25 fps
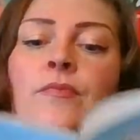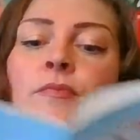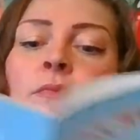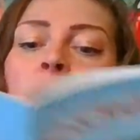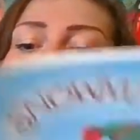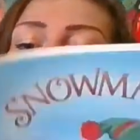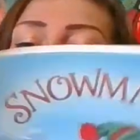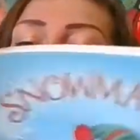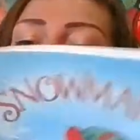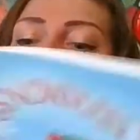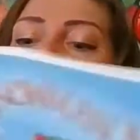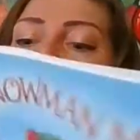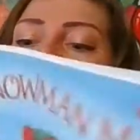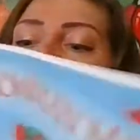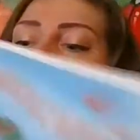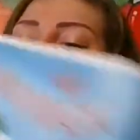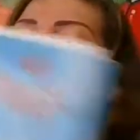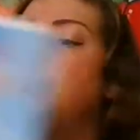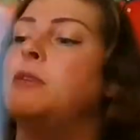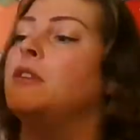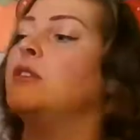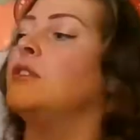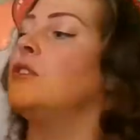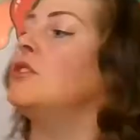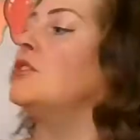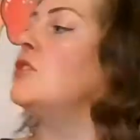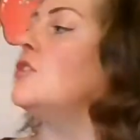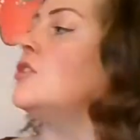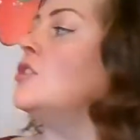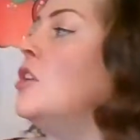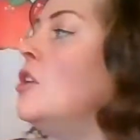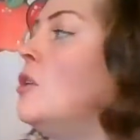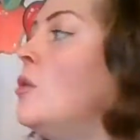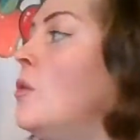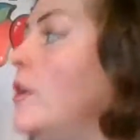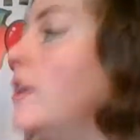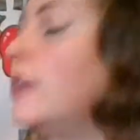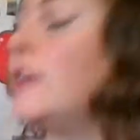It had been
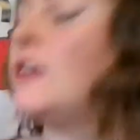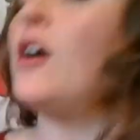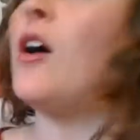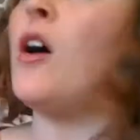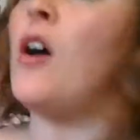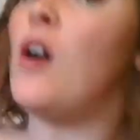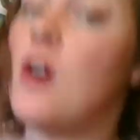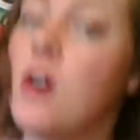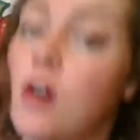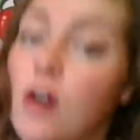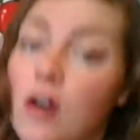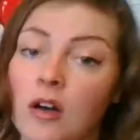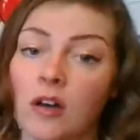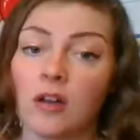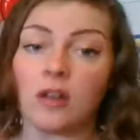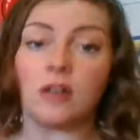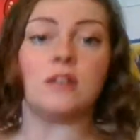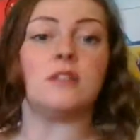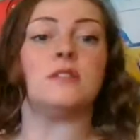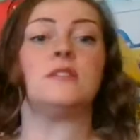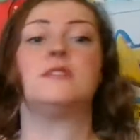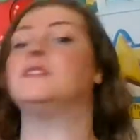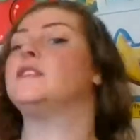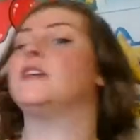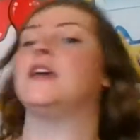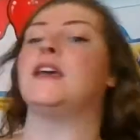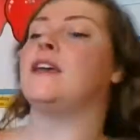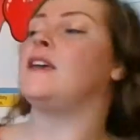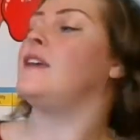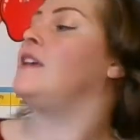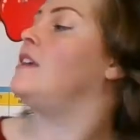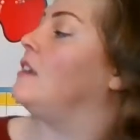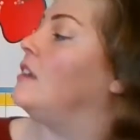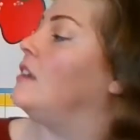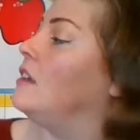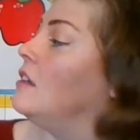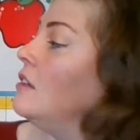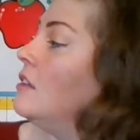snowing all
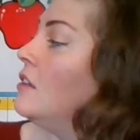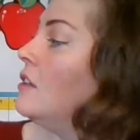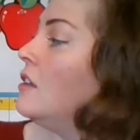day.